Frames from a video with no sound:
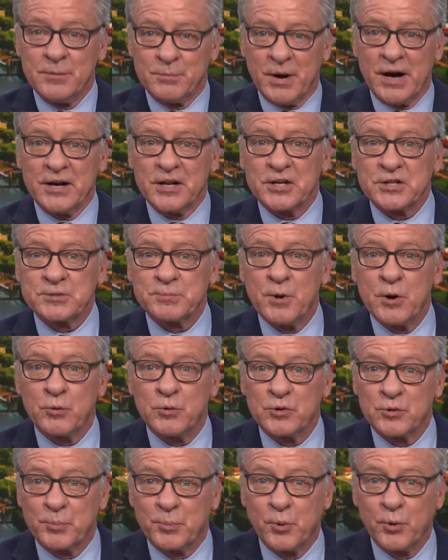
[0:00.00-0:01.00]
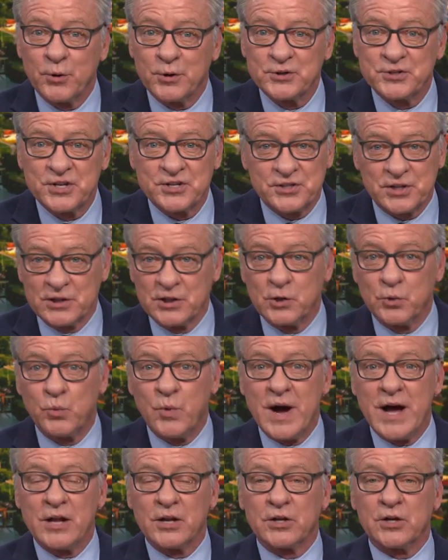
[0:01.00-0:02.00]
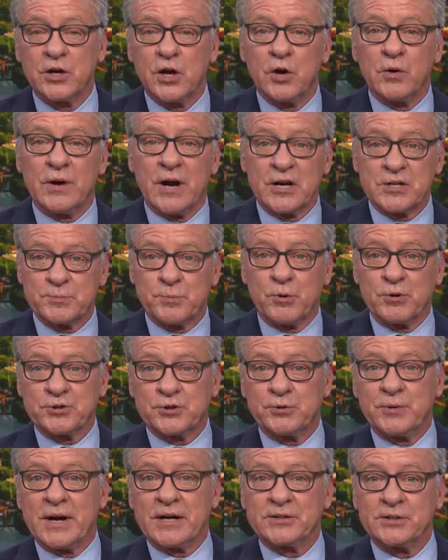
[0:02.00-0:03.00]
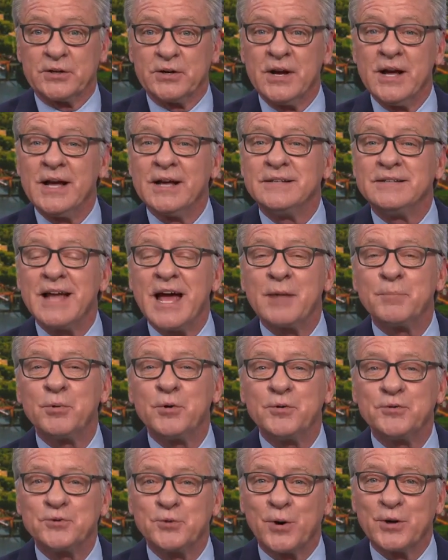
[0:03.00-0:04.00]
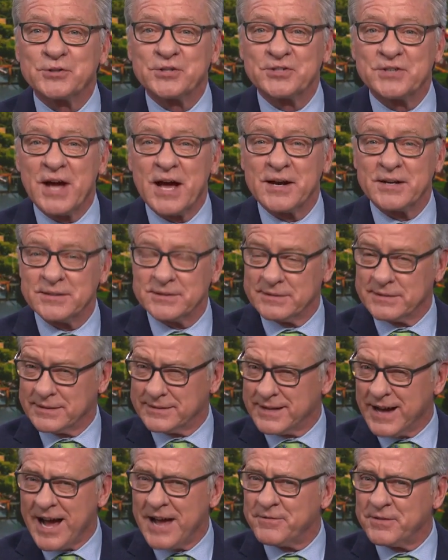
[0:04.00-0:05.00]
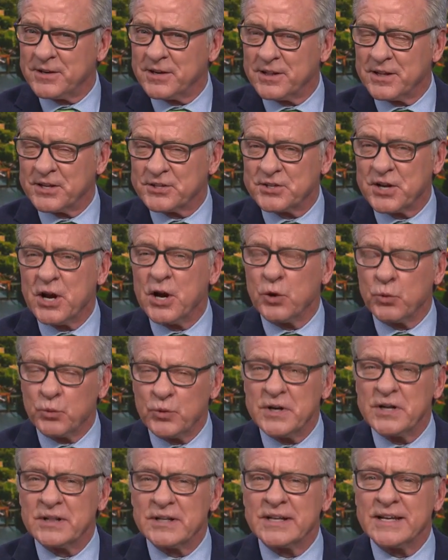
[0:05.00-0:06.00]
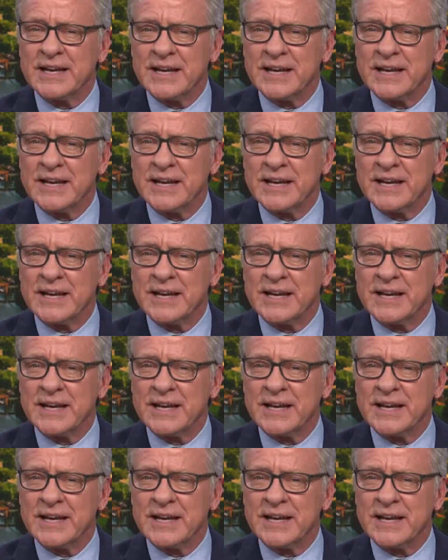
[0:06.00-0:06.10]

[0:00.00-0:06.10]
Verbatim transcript: Bhatia spoke with reporters just a little while ago, and our sports director, Dan Booth, joins us now to dive into this really